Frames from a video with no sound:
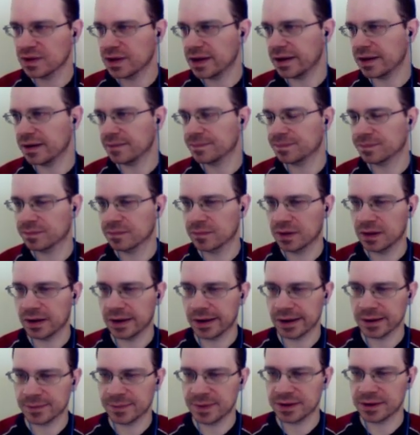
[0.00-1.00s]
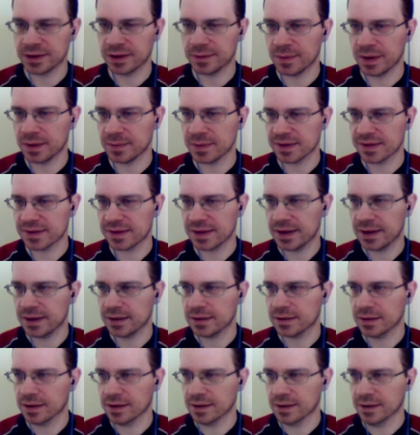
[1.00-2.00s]
Yeah, I admitted my
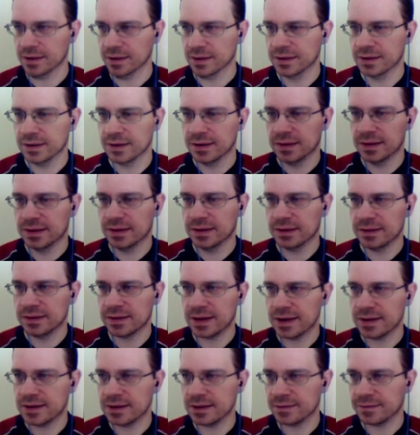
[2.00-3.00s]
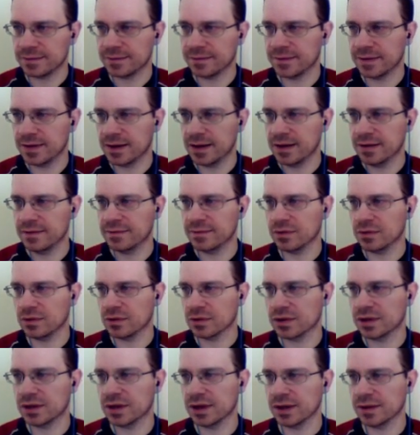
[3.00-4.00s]
mistake. 95.
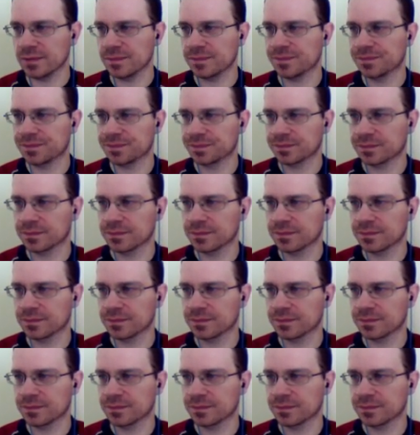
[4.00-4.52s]
Okay.